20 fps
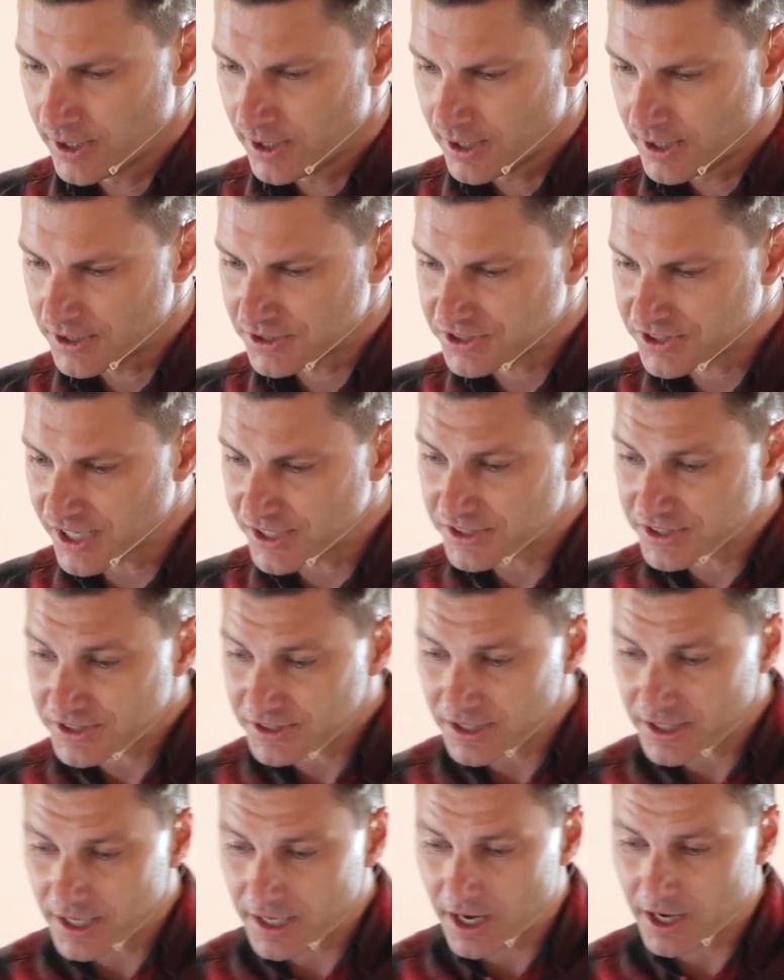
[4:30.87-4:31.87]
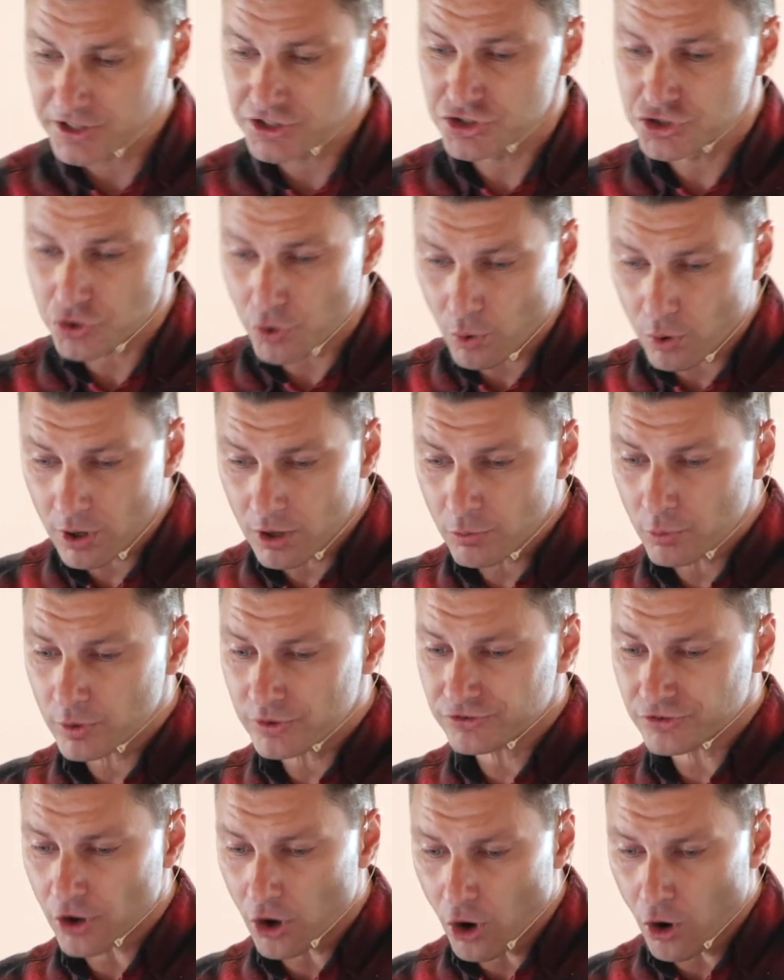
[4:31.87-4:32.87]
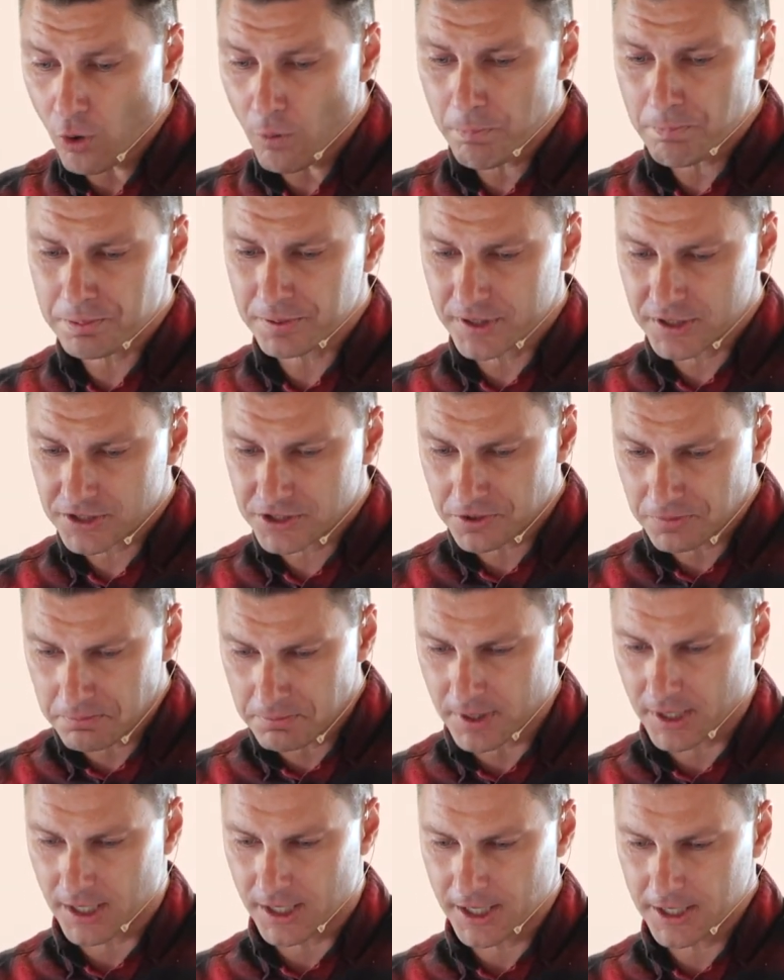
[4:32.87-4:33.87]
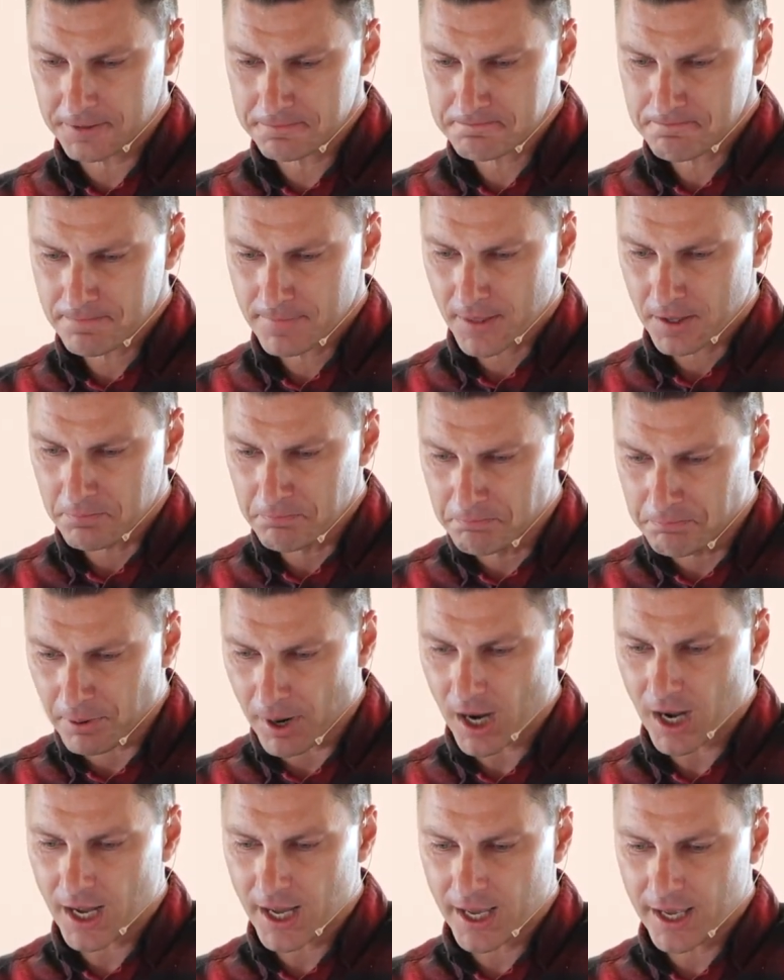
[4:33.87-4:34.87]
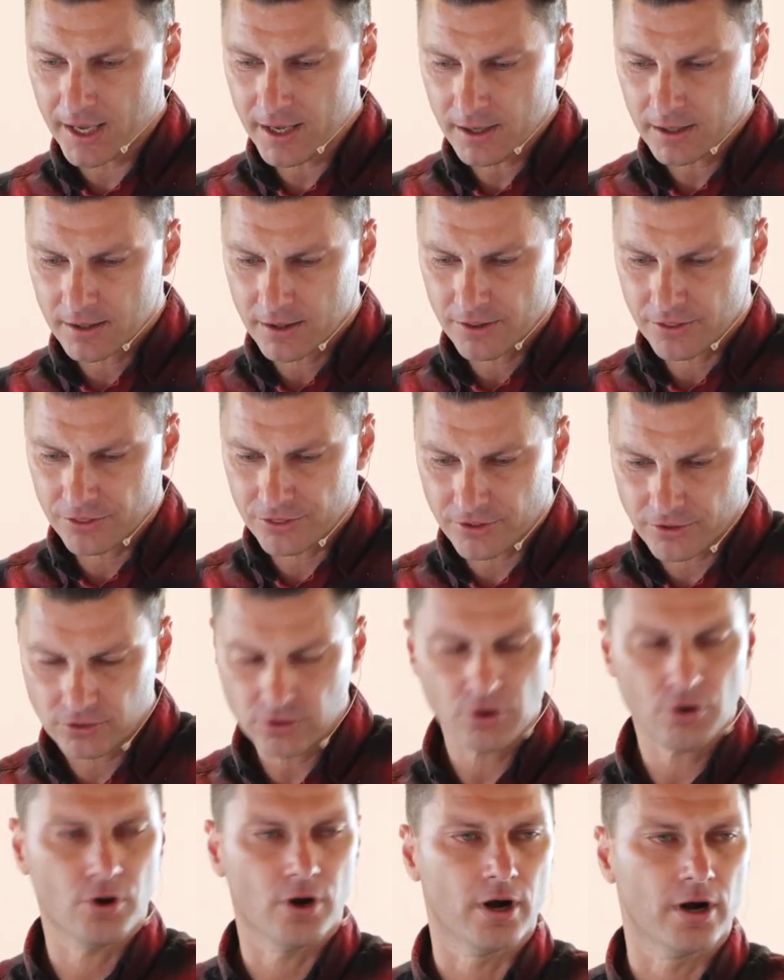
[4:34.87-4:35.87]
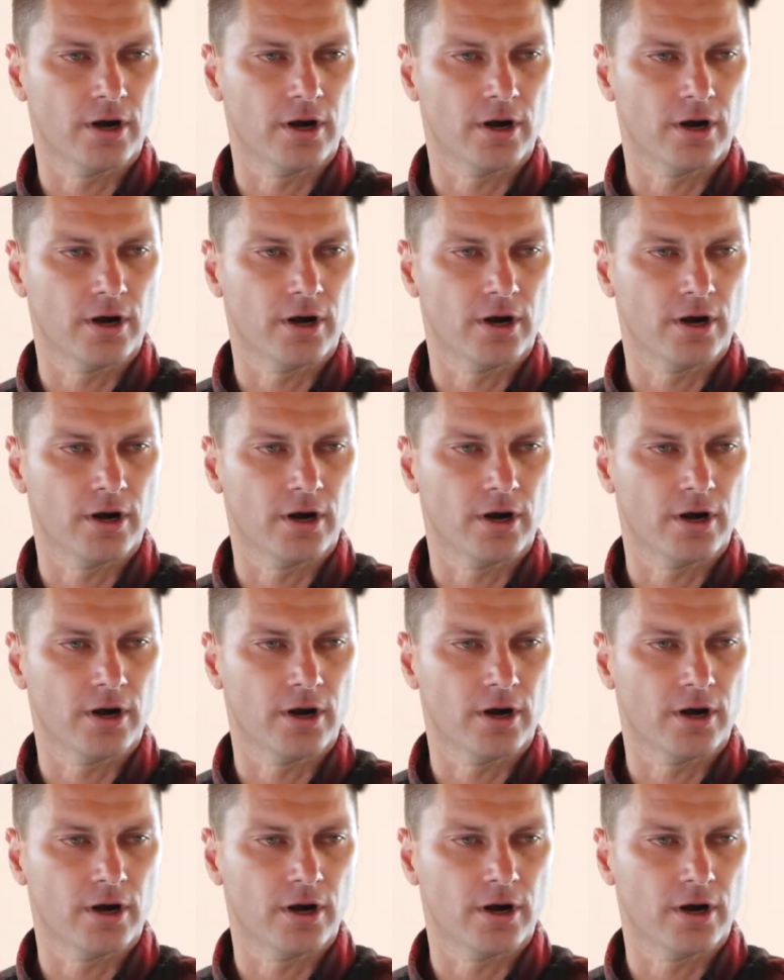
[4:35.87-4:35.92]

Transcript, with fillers: He says, A door was opened to me by the Lord.